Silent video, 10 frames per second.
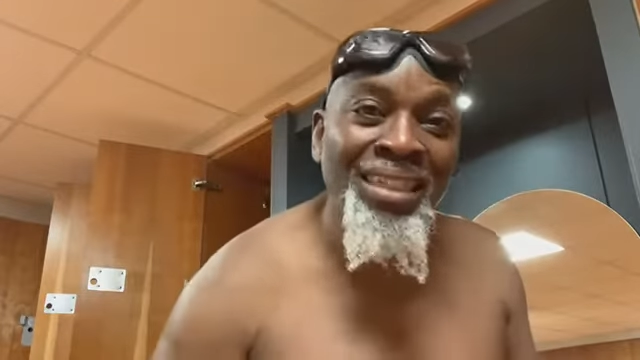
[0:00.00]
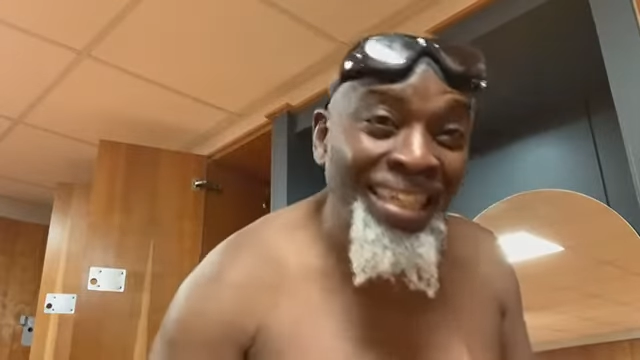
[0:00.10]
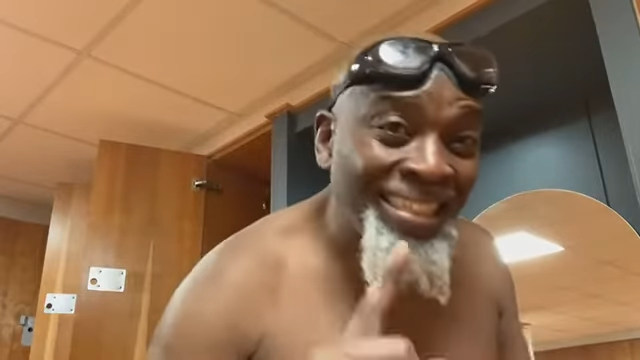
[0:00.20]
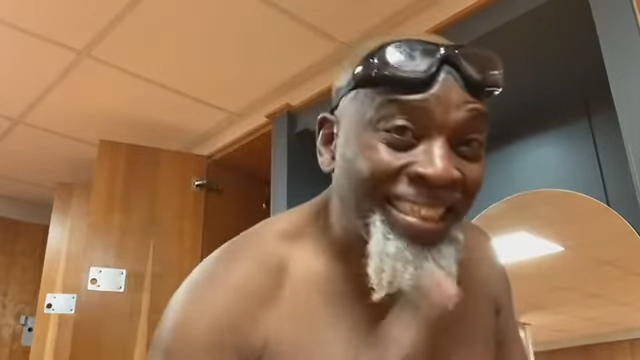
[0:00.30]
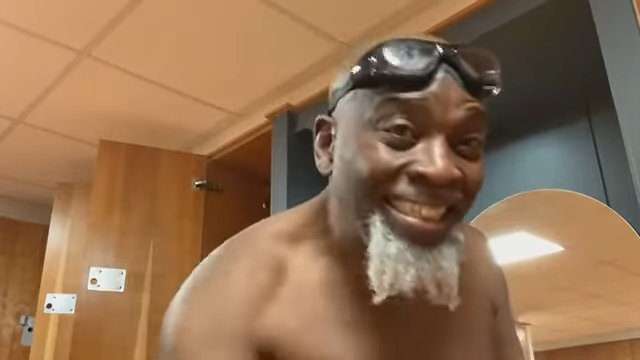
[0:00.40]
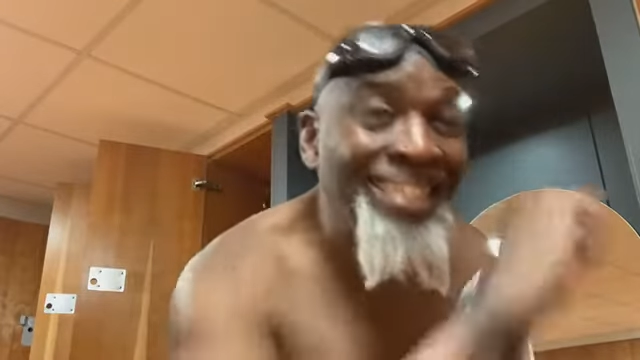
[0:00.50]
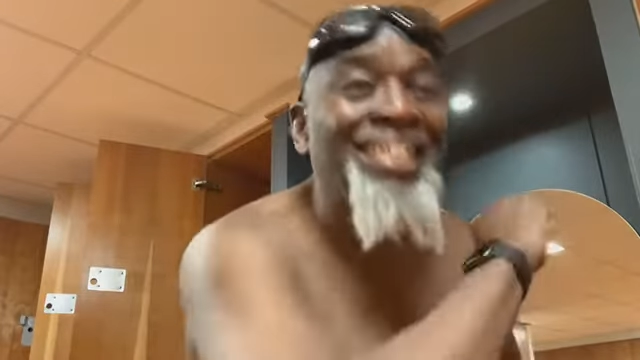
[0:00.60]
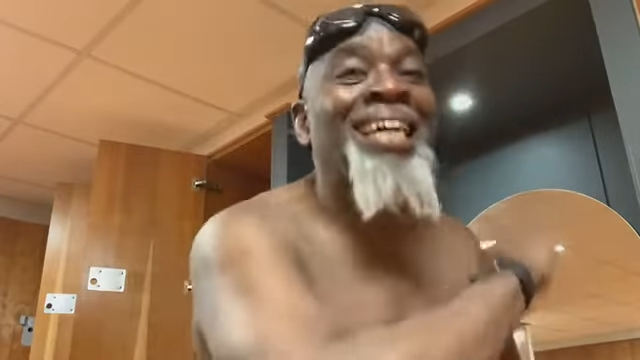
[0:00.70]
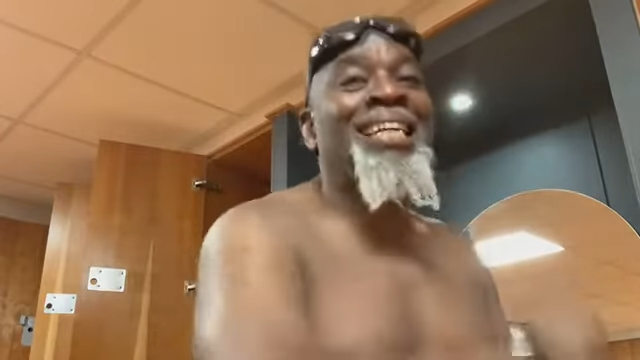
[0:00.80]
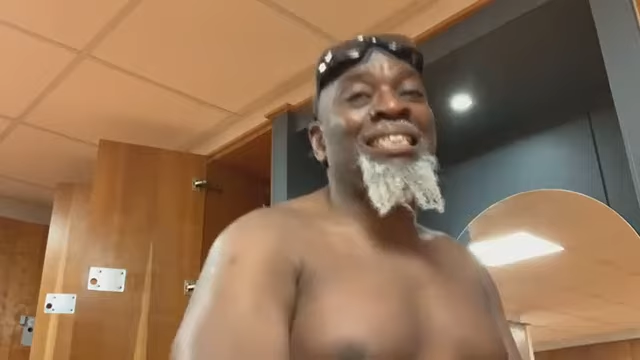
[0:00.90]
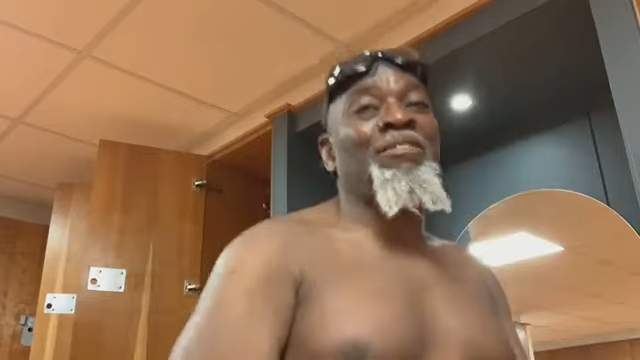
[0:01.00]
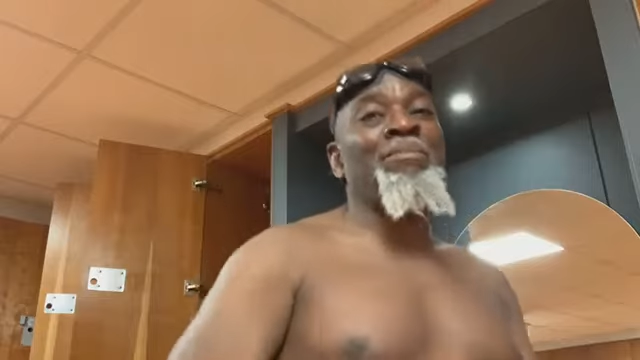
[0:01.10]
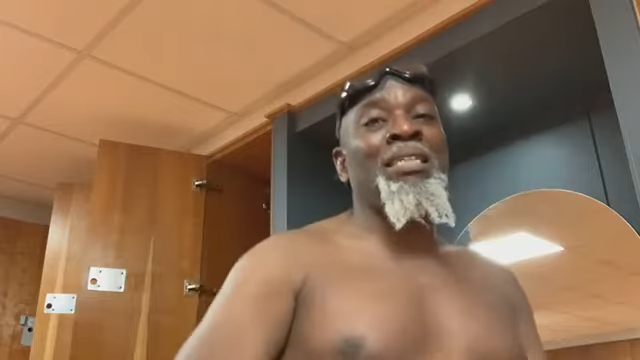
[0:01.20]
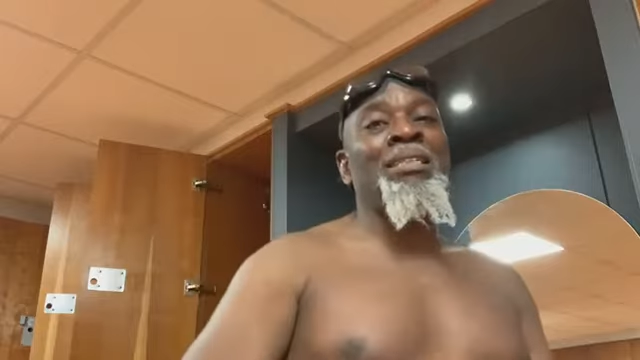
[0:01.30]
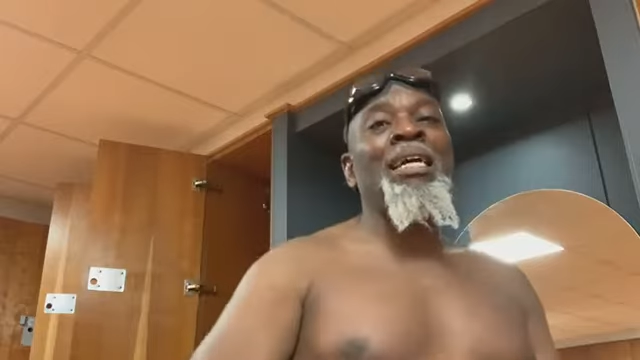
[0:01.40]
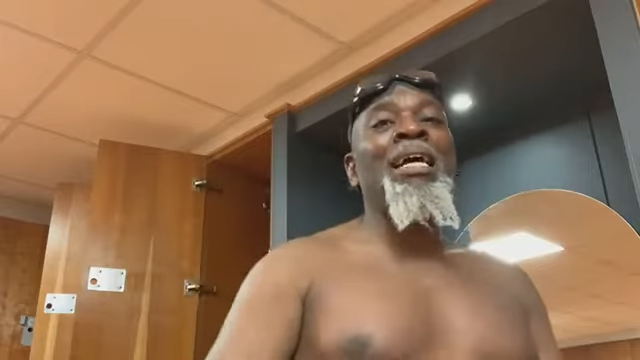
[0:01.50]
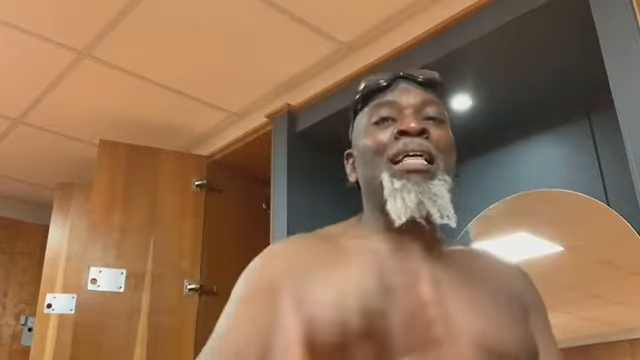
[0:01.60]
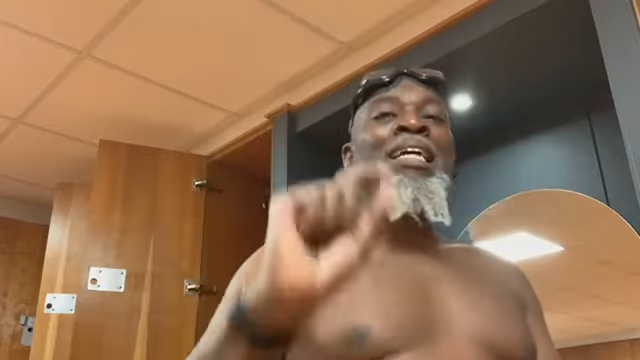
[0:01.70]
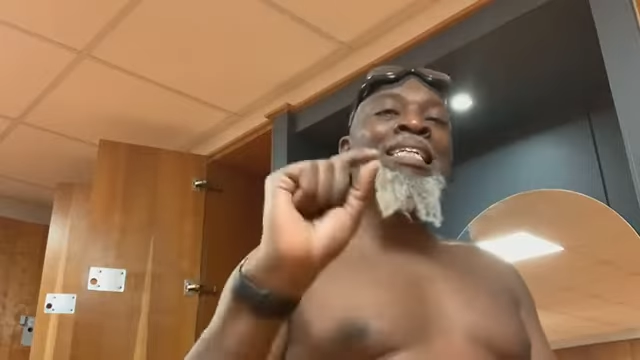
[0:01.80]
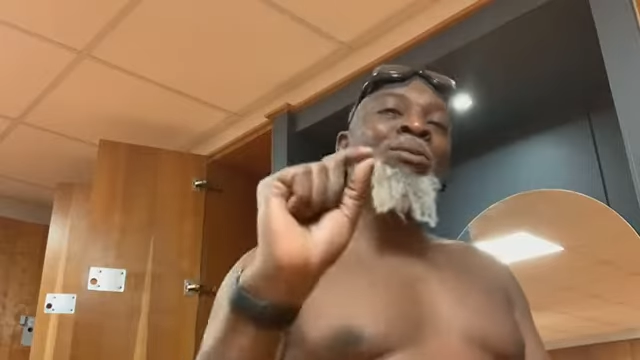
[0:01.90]
It is an achievement.
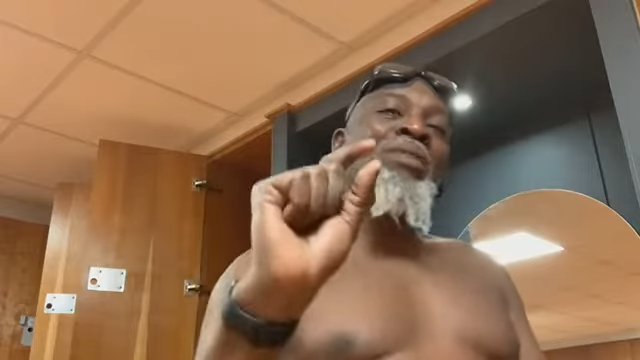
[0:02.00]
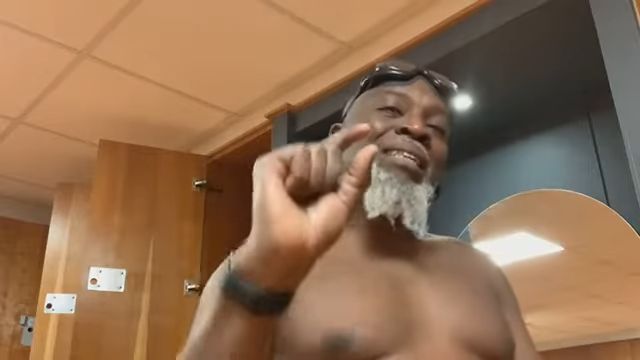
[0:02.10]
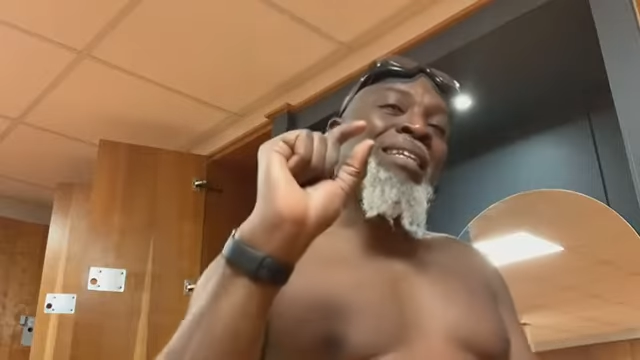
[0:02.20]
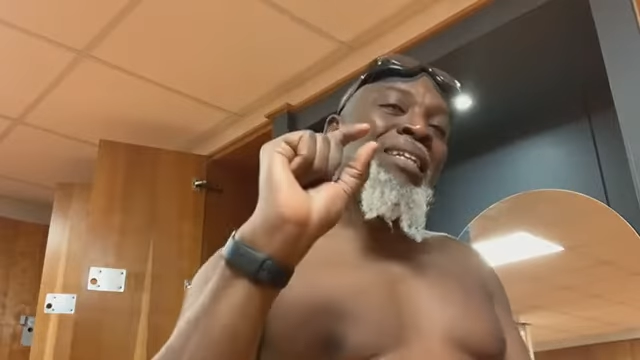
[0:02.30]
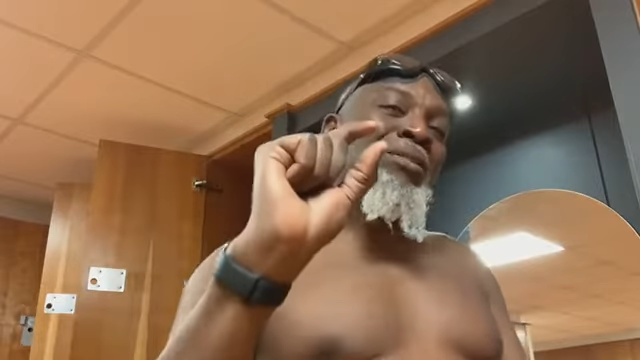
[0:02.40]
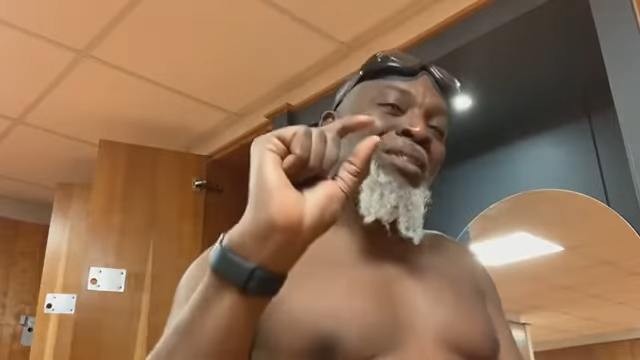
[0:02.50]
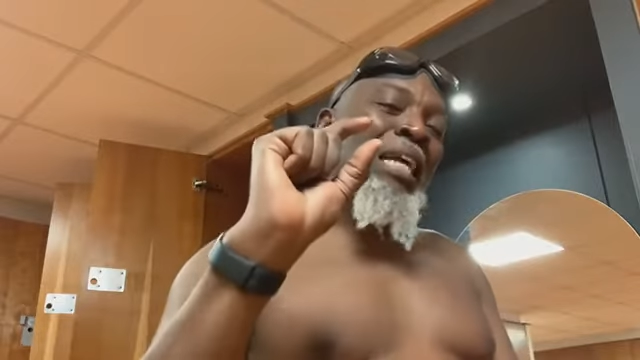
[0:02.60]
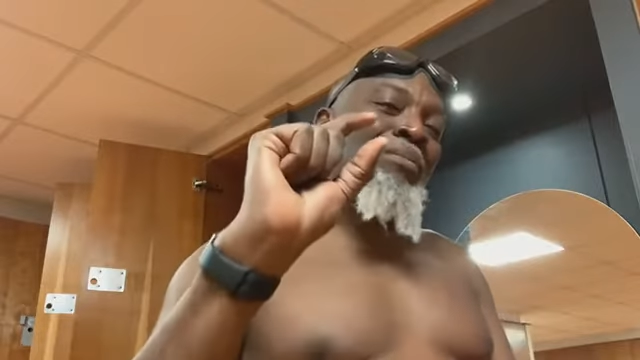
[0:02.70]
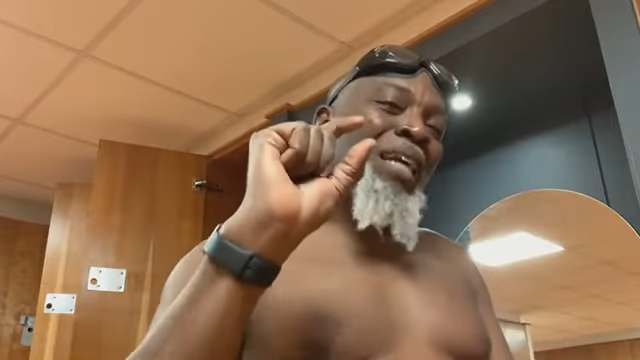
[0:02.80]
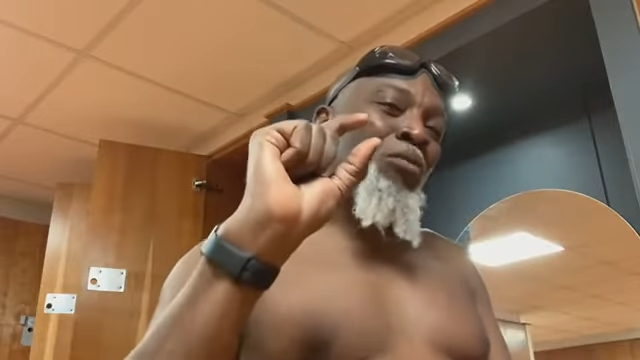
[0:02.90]
And those are the little steps